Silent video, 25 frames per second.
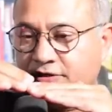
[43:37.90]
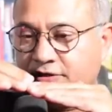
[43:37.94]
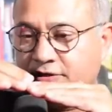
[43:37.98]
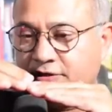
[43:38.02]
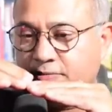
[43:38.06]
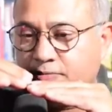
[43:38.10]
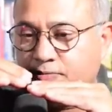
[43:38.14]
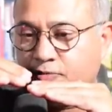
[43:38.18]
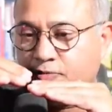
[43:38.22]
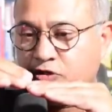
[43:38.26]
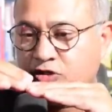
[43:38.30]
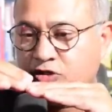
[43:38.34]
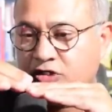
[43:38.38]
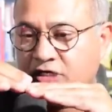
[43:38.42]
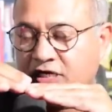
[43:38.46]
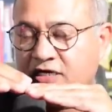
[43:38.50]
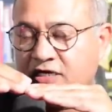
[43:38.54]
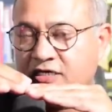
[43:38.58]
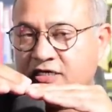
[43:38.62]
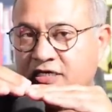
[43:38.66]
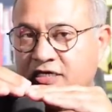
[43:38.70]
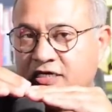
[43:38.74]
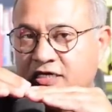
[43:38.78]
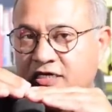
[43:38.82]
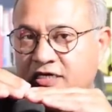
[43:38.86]

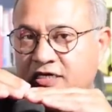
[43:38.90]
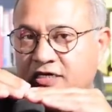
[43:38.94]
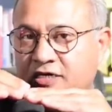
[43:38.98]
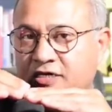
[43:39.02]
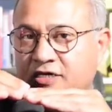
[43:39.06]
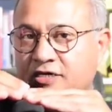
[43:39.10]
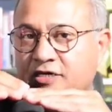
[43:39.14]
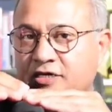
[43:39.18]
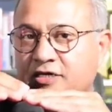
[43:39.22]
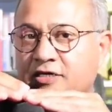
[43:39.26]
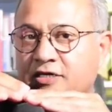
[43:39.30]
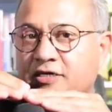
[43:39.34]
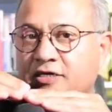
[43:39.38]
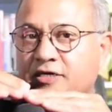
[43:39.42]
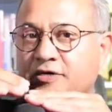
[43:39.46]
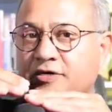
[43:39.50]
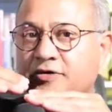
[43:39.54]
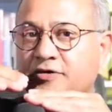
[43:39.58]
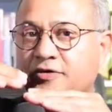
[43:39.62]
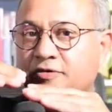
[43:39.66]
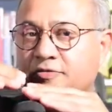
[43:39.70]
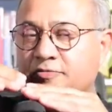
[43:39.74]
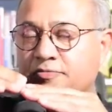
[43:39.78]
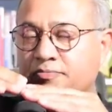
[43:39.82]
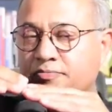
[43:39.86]
mortality
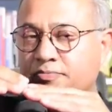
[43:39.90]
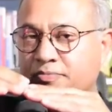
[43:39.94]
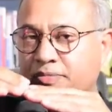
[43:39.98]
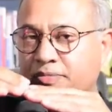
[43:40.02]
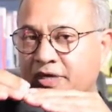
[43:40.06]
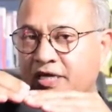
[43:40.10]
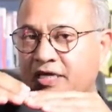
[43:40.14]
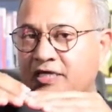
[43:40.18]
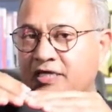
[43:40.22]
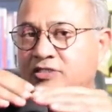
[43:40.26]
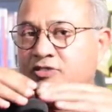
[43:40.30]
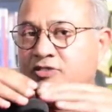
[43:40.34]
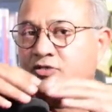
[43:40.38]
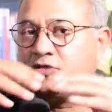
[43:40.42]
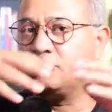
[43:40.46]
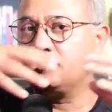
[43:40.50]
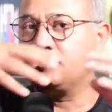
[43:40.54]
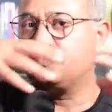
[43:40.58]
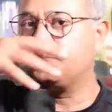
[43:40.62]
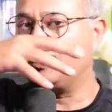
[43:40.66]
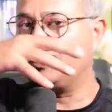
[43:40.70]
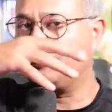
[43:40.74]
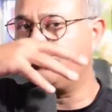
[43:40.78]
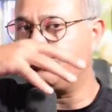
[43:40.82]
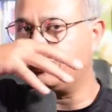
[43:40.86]
based on
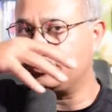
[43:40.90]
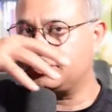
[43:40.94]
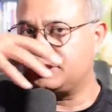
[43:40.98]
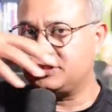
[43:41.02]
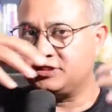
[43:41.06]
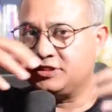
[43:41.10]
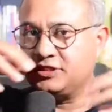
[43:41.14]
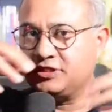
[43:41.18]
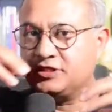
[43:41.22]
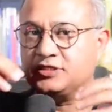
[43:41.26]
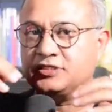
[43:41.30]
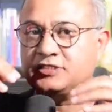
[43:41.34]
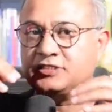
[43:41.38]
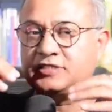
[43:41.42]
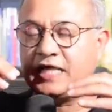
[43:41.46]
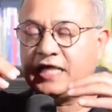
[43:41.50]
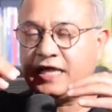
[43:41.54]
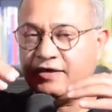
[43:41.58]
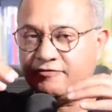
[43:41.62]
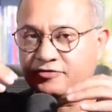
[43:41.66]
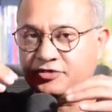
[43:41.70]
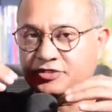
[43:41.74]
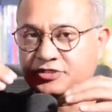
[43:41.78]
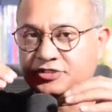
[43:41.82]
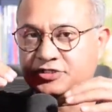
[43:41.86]
previous year's
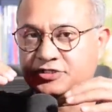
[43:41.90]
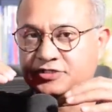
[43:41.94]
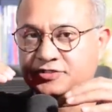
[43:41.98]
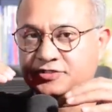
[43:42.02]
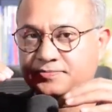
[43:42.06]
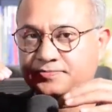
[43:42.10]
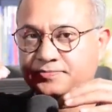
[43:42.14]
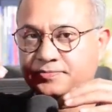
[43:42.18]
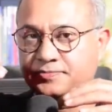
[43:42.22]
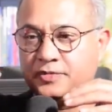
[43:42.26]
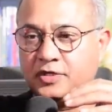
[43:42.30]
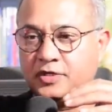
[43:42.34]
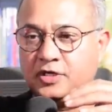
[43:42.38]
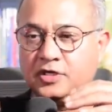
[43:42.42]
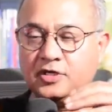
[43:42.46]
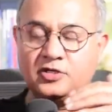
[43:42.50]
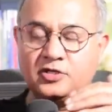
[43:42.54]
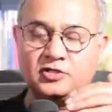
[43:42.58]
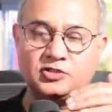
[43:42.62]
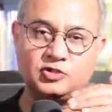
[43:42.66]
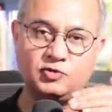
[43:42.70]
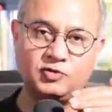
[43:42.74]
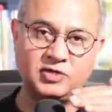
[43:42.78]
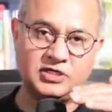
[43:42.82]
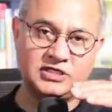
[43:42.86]
averages.
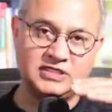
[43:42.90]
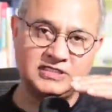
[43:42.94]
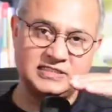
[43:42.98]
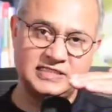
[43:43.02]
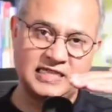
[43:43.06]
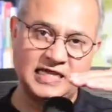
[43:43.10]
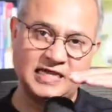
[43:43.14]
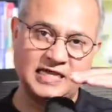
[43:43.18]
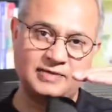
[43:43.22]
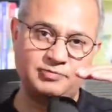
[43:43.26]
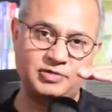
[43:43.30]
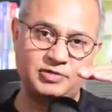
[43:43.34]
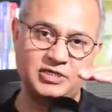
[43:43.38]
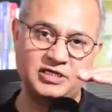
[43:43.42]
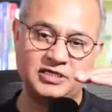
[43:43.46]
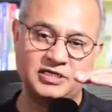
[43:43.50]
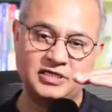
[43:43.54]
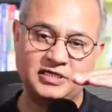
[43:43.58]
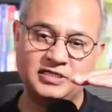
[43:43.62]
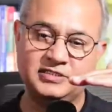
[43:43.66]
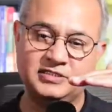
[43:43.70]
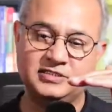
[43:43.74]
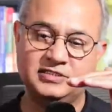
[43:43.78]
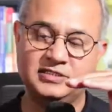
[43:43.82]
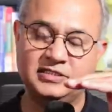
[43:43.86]
So what is happening
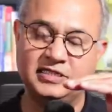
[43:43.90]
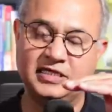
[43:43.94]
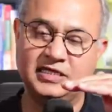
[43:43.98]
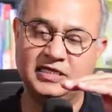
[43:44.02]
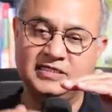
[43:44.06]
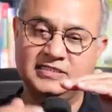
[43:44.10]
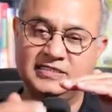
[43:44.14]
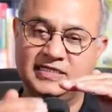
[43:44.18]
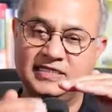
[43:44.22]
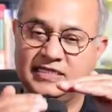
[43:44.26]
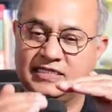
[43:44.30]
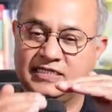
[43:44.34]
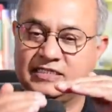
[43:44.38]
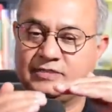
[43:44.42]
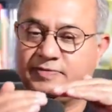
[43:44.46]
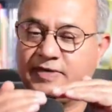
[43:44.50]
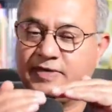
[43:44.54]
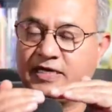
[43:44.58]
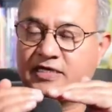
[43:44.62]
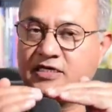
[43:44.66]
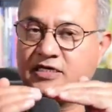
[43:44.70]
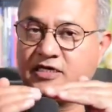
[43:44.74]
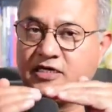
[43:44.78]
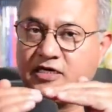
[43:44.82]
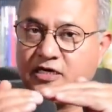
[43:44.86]
is there is an
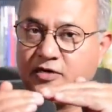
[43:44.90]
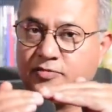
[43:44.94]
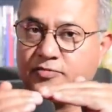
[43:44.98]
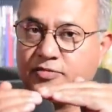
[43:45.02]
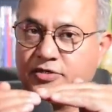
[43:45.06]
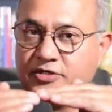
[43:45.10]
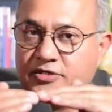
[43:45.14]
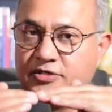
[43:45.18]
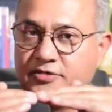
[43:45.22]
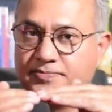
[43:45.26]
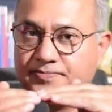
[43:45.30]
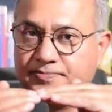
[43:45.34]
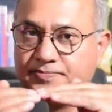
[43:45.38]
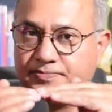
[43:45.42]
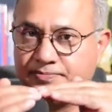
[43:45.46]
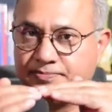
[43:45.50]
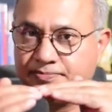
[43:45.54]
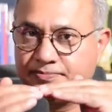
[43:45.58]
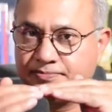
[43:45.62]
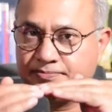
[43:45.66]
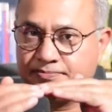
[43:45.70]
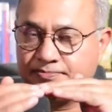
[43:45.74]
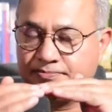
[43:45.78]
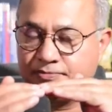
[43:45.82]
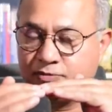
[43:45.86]
expected number.
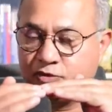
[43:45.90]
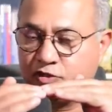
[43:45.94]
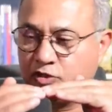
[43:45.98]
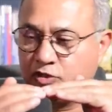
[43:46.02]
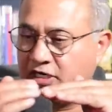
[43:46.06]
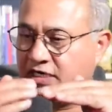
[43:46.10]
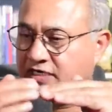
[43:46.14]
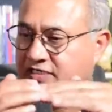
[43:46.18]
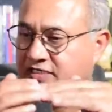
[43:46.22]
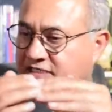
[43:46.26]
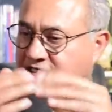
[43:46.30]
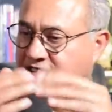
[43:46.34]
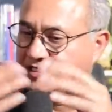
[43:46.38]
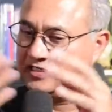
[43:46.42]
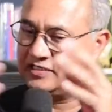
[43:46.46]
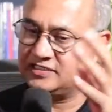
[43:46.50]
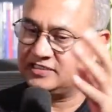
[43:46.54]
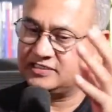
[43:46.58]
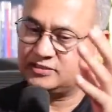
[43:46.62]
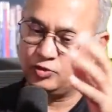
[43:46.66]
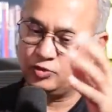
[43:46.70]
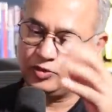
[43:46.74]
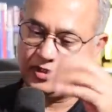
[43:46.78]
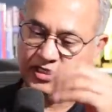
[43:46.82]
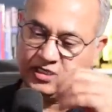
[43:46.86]
So let's say
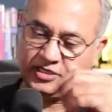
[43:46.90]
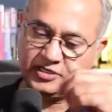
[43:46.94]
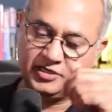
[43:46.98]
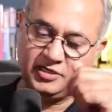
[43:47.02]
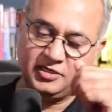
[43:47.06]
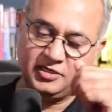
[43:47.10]
this week,